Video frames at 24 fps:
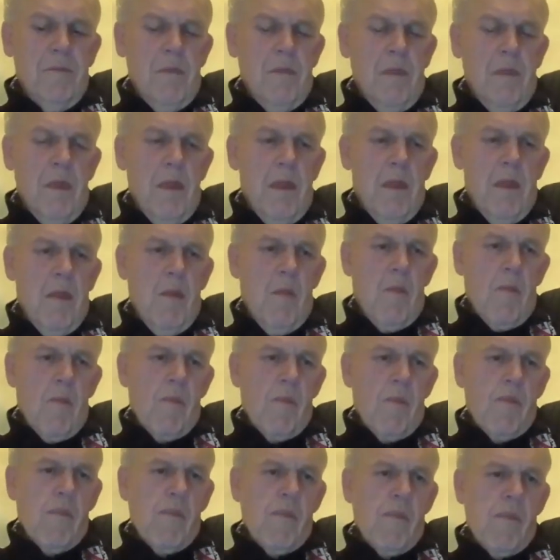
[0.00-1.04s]

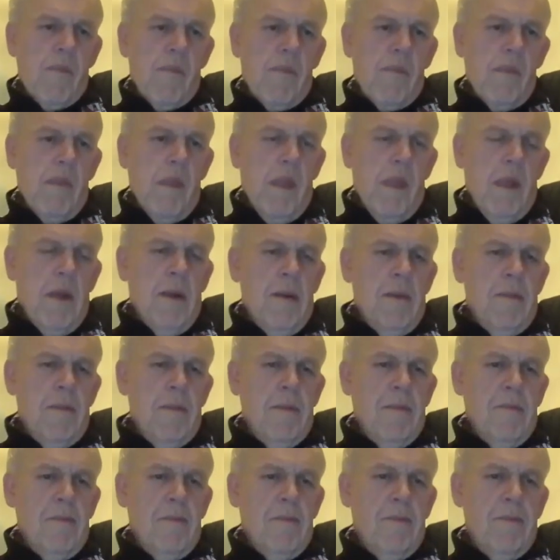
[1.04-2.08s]

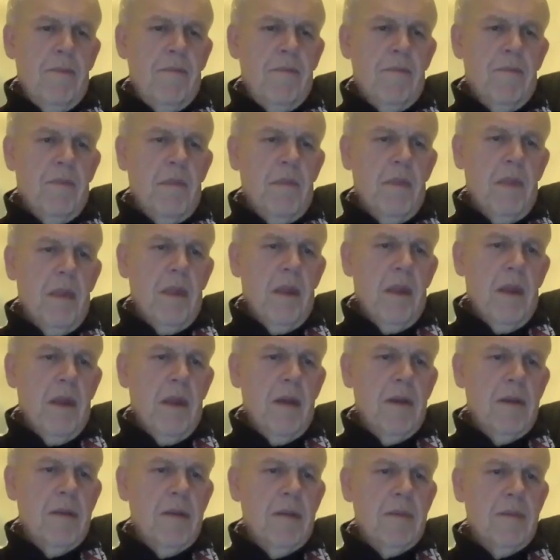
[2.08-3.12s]

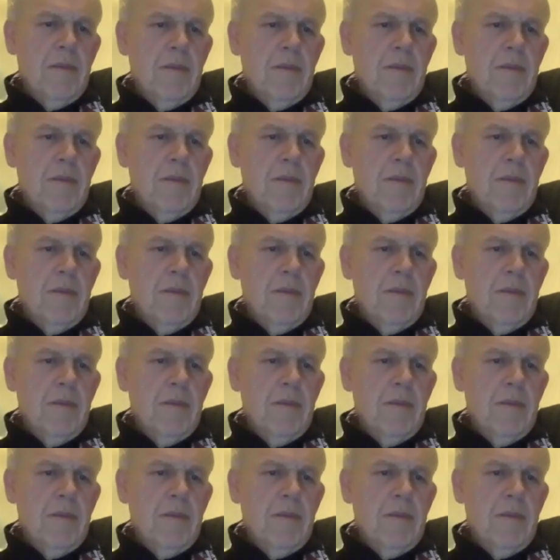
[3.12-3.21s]
(silent)